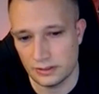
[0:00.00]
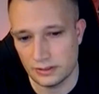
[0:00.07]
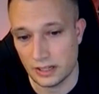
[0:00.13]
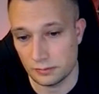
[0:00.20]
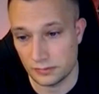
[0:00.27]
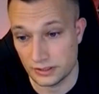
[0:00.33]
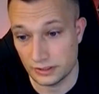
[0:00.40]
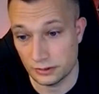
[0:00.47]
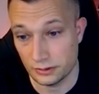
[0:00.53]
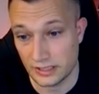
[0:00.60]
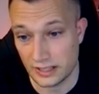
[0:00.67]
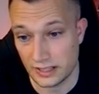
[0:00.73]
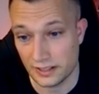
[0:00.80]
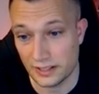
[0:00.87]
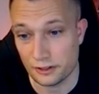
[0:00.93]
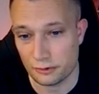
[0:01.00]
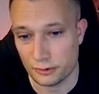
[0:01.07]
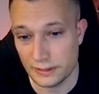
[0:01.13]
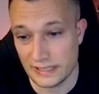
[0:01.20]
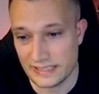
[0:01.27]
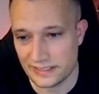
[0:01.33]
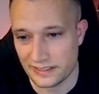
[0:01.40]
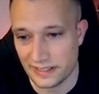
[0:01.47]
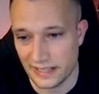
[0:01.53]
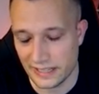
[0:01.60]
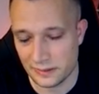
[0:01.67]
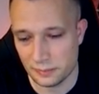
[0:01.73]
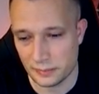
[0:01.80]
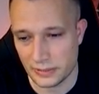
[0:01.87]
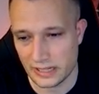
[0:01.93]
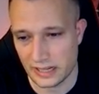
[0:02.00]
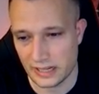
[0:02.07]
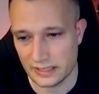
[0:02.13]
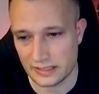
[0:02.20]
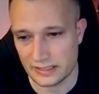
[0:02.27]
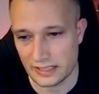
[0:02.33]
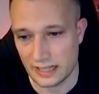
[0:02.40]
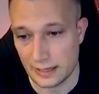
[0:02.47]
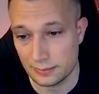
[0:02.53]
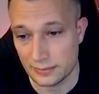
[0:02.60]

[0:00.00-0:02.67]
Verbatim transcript: And look at that, ingredients are hidden behind the tab.